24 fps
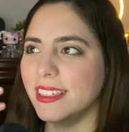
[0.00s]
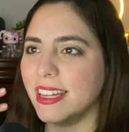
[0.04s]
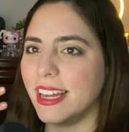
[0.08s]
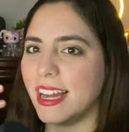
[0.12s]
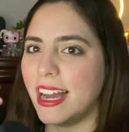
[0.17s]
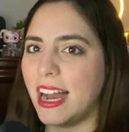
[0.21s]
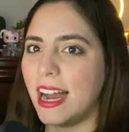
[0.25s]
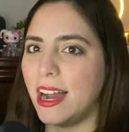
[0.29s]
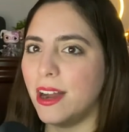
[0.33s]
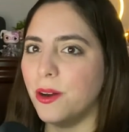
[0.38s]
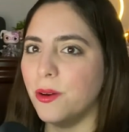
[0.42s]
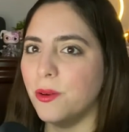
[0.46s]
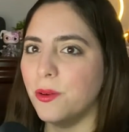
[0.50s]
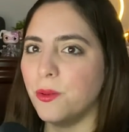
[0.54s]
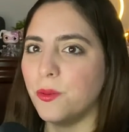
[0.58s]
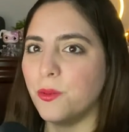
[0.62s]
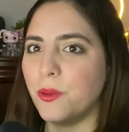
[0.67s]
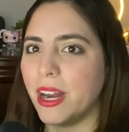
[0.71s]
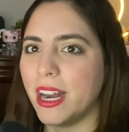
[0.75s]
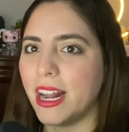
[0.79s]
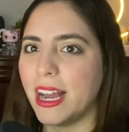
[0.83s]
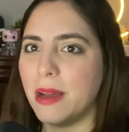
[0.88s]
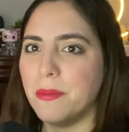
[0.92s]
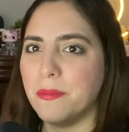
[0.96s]
how
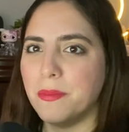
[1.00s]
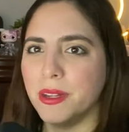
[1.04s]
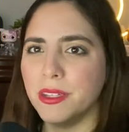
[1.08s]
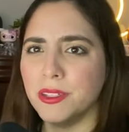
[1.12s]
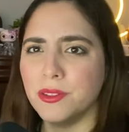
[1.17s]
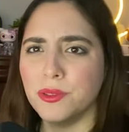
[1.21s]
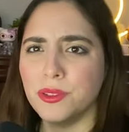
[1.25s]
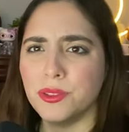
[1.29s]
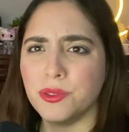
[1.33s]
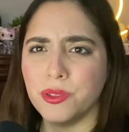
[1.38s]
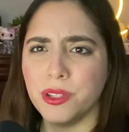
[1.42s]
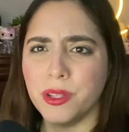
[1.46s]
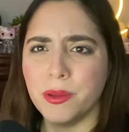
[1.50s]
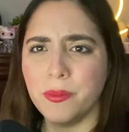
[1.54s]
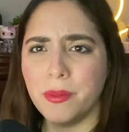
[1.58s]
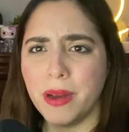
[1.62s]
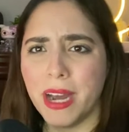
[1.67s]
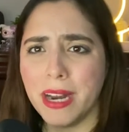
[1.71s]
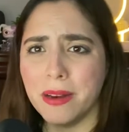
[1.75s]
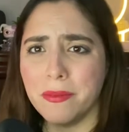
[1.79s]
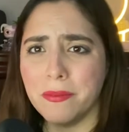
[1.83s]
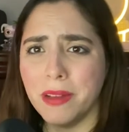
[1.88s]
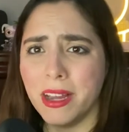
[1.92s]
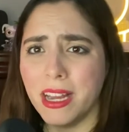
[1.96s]
what happened to the
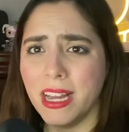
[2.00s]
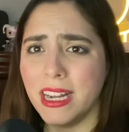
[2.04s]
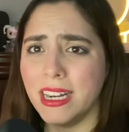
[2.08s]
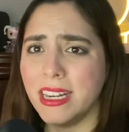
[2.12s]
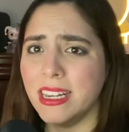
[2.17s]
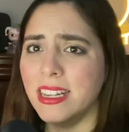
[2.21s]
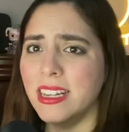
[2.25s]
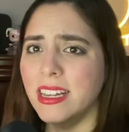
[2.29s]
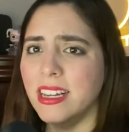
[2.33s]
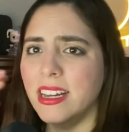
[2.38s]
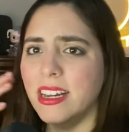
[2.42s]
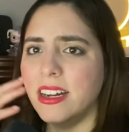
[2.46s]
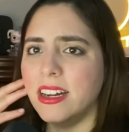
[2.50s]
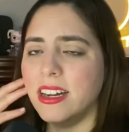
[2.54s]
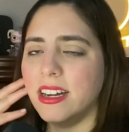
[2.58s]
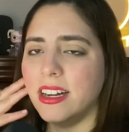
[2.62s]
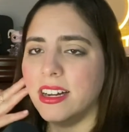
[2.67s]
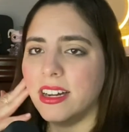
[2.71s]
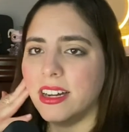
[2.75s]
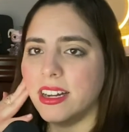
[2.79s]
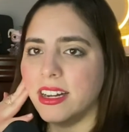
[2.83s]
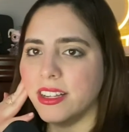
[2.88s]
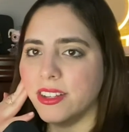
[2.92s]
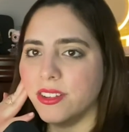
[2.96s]
Batman.
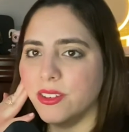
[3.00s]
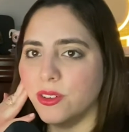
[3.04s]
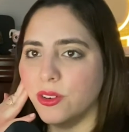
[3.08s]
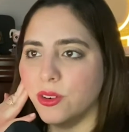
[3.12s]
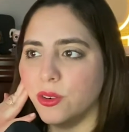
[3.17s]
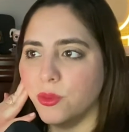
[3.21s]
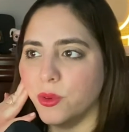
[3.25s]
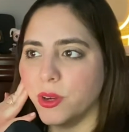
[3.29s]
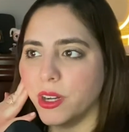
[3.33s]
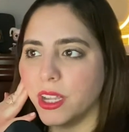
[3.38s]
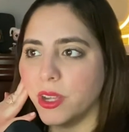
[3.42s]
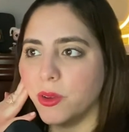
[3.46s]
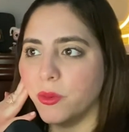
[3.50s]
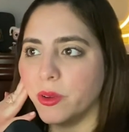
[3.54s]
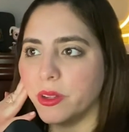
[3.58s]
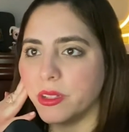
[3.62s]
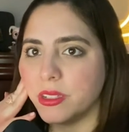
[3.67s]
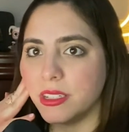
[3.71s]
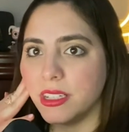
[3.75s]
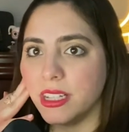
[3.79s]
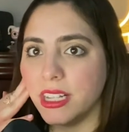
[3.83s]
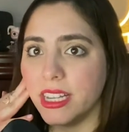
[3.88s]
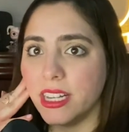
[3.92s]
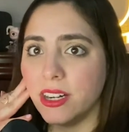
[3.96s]
Uh, you know, when he
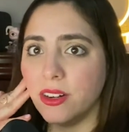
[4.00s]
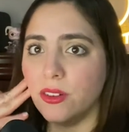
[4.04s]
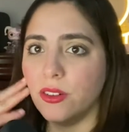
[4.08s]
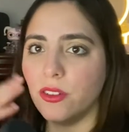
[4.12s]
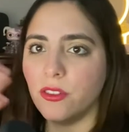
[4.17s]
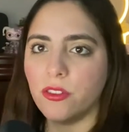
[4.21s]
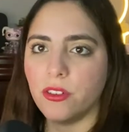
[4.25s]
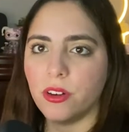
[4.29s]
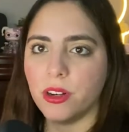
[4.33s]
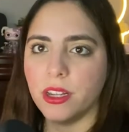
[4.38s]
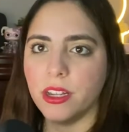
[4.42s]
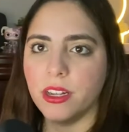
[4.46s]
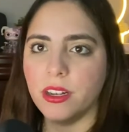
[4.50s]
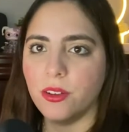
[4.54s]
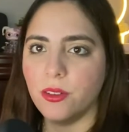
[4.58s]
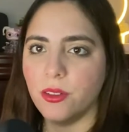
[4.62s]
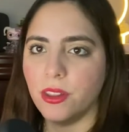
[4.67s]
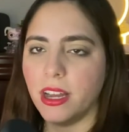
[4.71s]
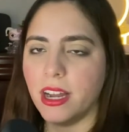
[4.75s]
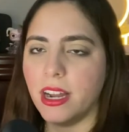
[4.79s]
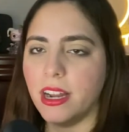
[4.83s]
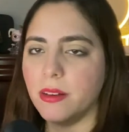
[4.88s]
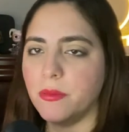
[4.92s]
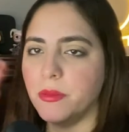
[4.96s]
was little. Of course, I know
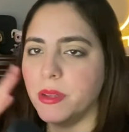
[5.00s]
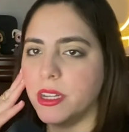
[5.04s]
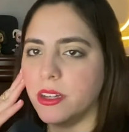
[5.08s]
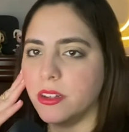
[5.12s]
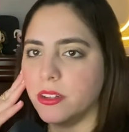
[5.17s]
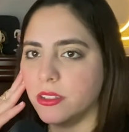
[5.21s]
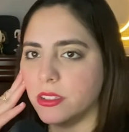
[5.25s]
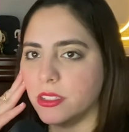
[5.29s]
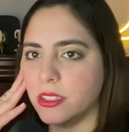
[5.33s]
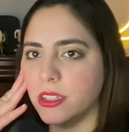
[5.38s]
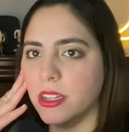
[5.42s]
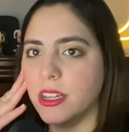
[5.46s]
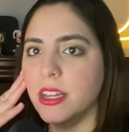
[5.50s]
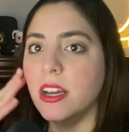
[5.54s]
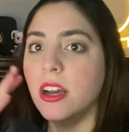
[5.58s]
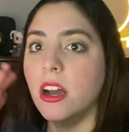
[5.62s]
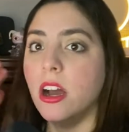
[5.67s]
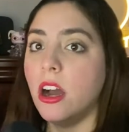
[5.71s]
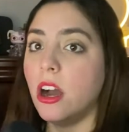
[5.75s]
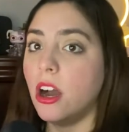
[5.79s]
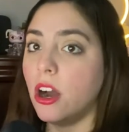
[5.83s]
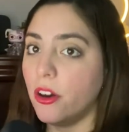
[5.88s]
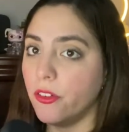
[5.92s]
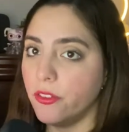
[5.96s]
that because
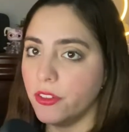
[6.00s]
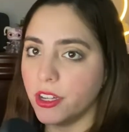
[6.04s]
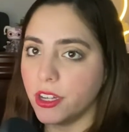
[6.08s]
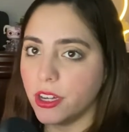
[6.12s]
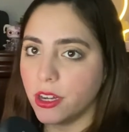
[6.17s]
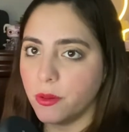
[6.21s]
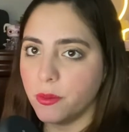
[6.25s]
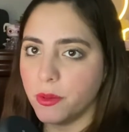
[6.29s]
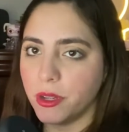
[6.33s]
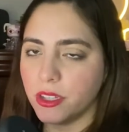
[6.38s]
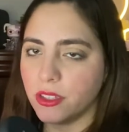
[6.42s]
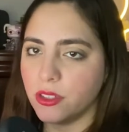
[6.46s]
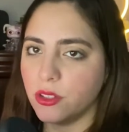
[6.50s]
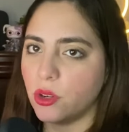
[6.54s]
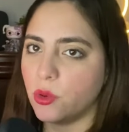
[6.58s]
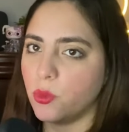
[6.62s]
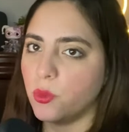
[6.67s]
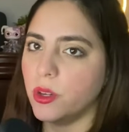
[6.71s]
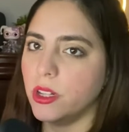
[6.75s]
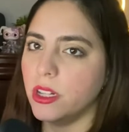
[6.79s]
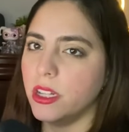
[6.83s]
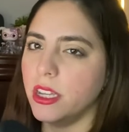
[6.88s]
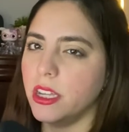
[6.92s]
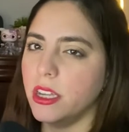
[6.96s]
of the comics, not
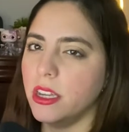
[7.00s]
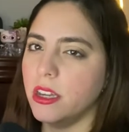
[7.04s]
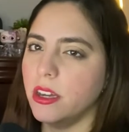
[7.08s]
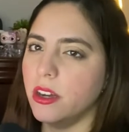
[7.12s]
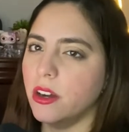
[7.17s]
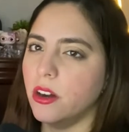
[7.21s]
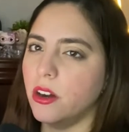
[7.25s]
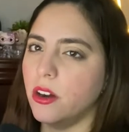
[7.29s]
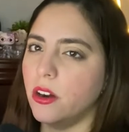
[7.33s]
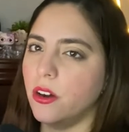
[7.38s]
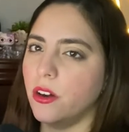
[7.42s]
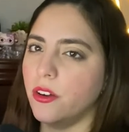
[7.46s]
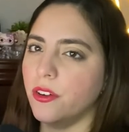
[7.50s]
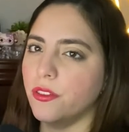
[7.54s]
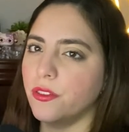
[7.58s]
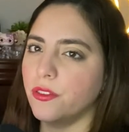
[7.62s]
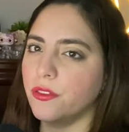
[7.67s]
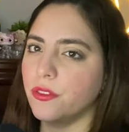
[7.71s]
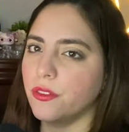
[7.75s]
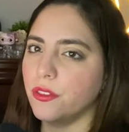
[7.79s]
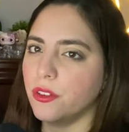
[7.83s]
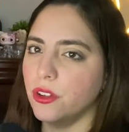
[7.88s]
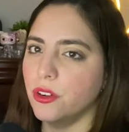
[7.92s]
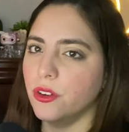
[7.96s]
really
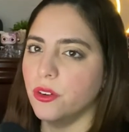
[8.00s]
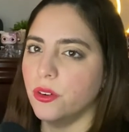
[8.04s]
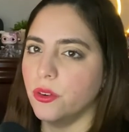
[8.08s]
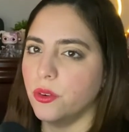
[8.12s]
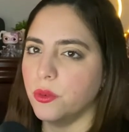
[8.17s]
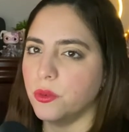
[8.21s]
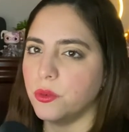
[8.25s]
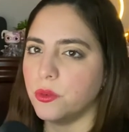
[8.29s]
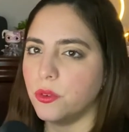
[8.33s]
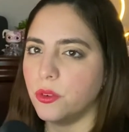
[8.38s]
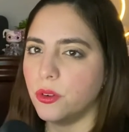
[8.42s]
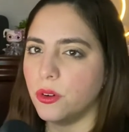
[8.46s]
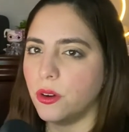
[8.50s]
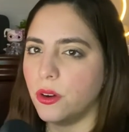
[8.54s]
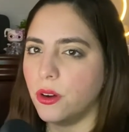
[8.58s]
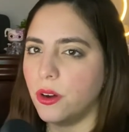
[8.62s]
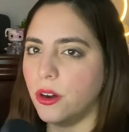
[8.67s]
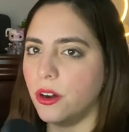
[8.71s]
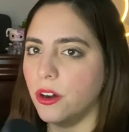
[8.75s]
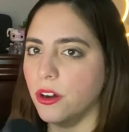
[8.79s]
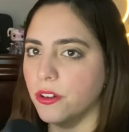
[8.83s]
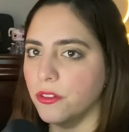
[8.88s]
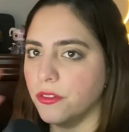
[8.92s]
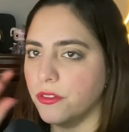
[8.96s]
of you know
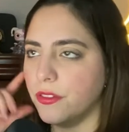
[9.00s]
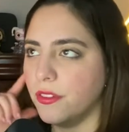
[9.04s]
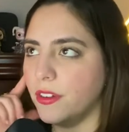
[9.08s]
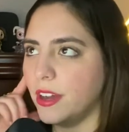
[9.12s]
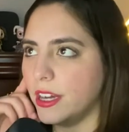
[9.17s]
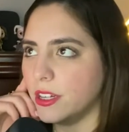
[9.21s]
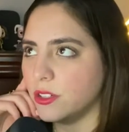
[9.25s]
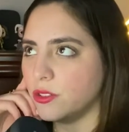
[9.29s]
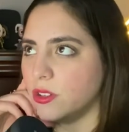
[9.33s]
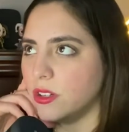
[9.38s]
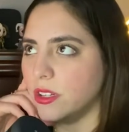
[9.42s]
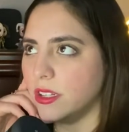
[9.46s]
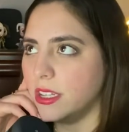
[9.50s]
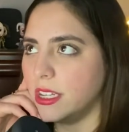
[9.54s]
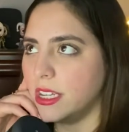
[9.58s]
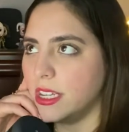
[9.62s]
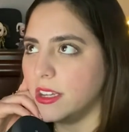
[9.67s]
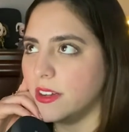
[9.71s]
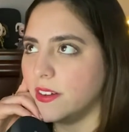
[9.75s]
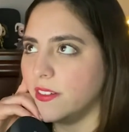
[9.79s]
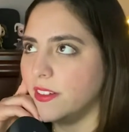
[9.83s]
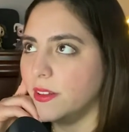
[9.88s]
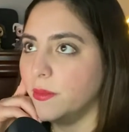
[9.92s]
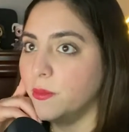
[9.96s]
of
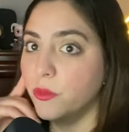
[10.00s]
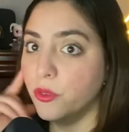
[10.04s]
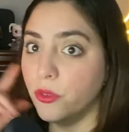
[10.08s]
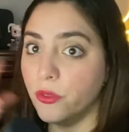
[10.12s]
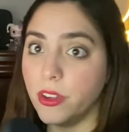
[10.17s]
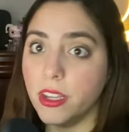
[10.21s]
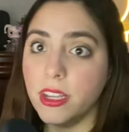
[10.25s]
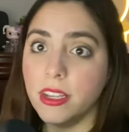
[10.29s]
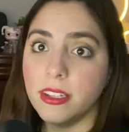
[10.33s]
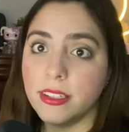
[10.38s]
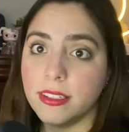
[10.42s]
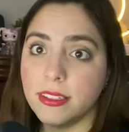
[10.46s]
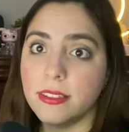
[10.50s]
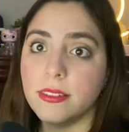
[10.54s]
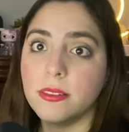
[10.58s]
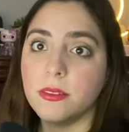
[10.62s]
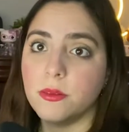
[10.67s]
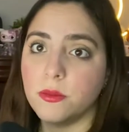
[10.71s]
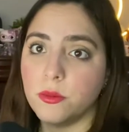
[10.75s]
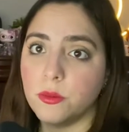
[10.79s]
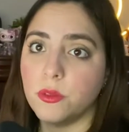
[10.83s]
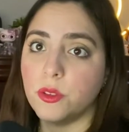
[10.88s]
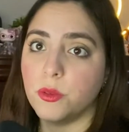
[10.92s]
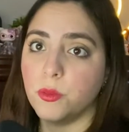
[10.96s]
actually of the movies
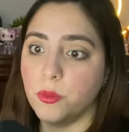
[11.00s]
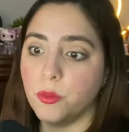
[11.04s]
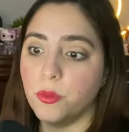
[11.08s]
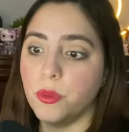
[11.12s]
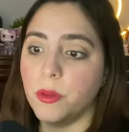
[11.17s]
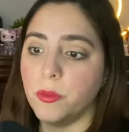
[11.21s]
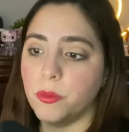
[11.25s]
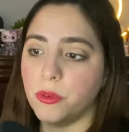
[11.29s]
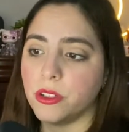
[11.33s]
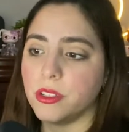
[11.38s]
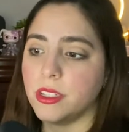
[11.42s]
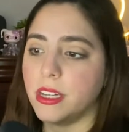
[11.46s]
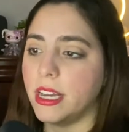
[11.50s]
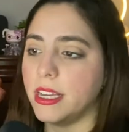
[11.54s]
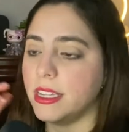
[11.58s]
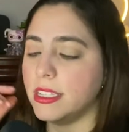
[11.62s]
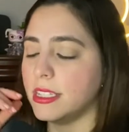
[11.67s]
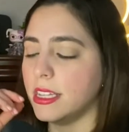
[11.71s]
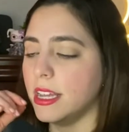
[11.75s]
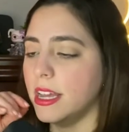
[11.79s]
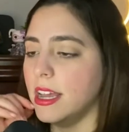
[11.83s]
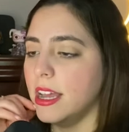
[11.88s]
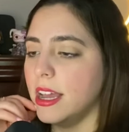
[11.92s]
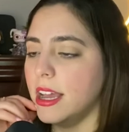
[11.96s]
to be
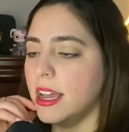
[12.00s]
precise.